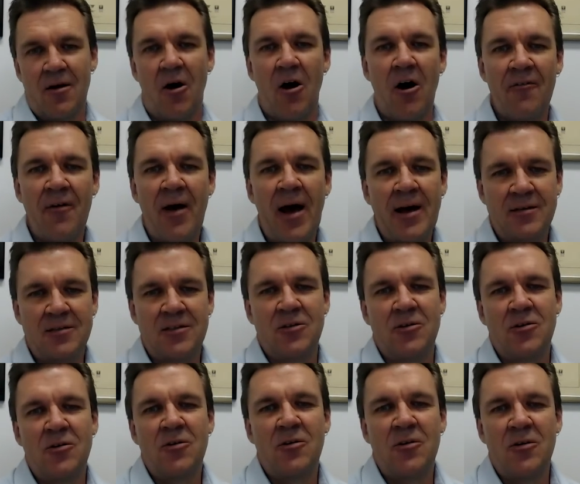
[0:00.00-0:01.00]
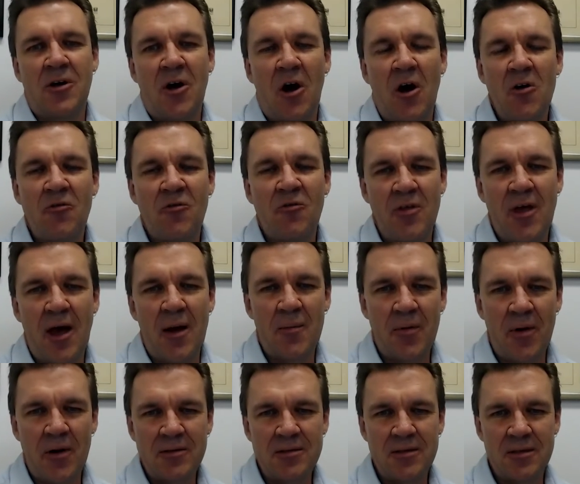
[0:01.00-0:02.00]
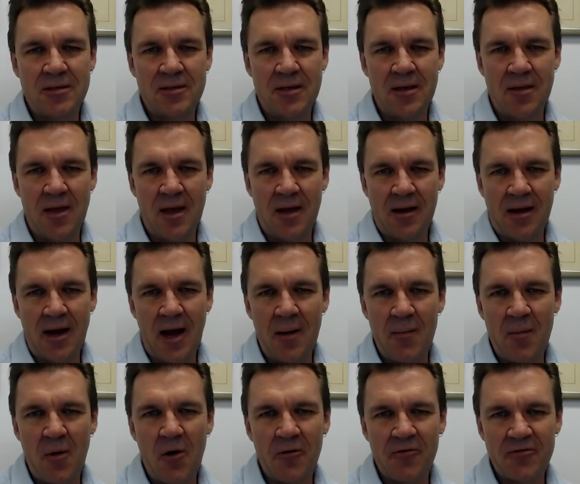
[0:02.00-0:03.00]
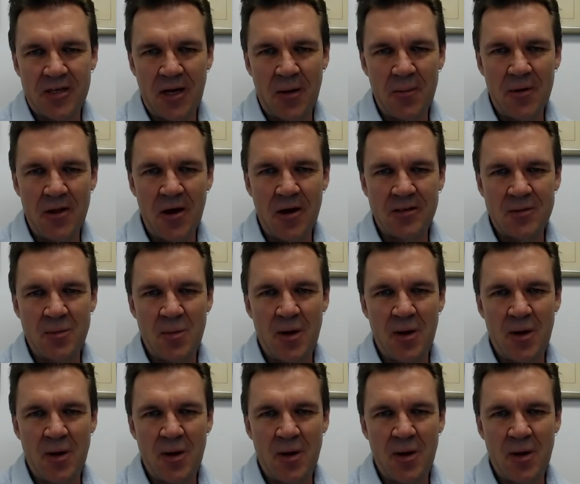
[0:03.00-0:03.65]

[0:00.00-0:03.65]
I've had to go through that process and then come off some of those